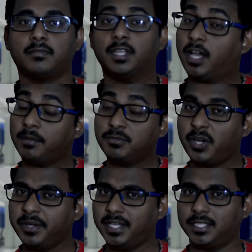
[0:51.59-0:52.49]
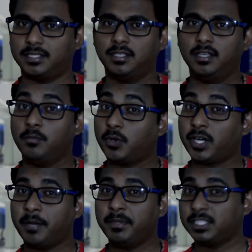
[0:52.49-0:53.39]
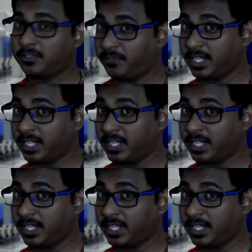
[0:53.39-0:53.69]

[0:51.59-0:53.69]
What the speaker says: Come join us. Programming is fun